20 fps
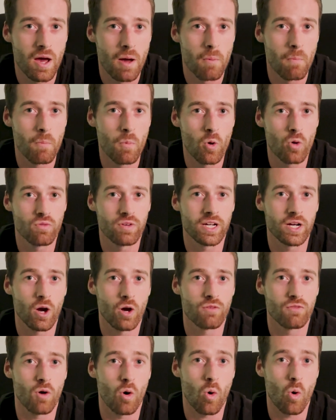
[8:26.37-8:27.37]
moving
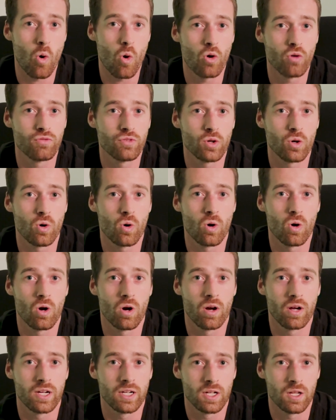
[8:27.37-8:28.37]
over all of
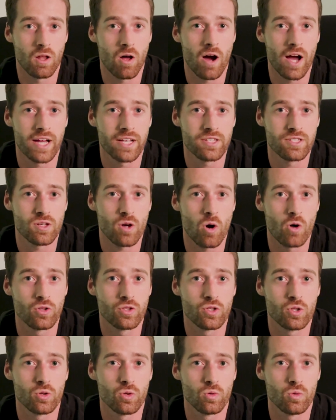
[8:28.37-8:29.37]
your clients
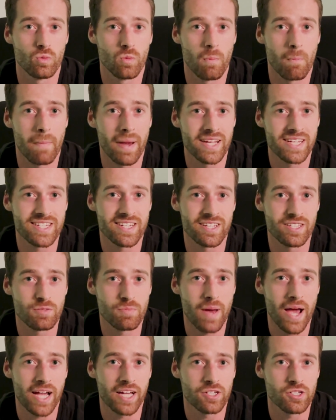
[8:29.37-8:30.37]
onto maintenance
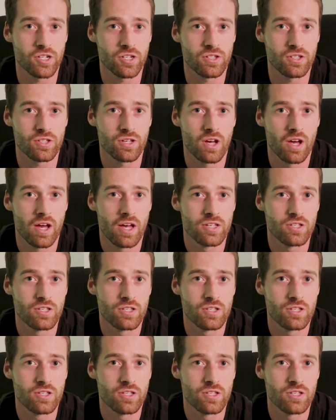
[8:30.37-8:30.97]
packages.